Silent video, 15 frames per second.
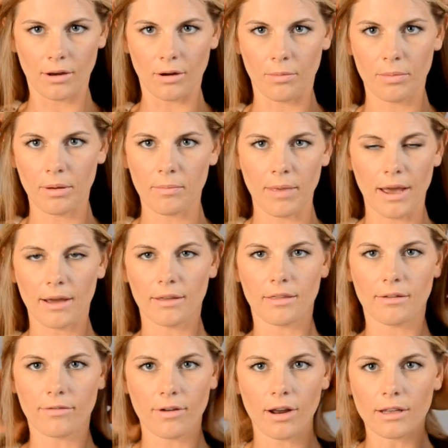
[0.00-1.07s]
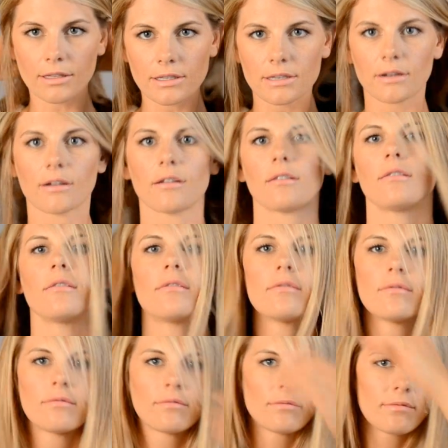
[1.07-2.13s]
know, pin back the fronts or
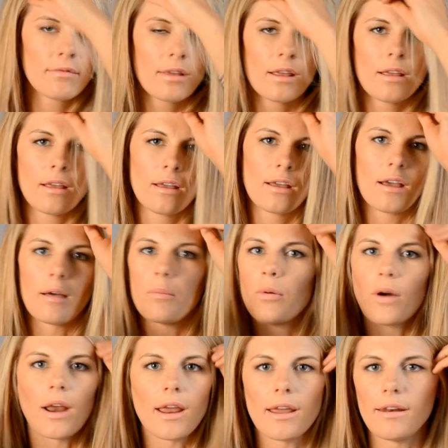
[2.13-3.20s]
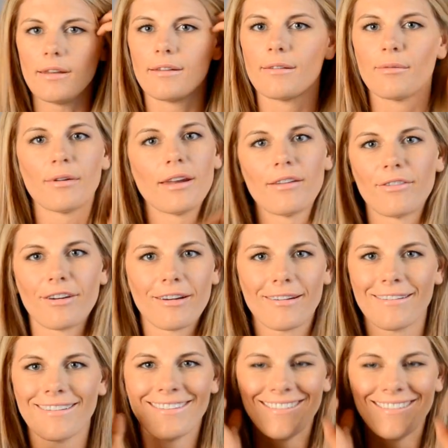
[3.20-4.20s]
a braid, whatever.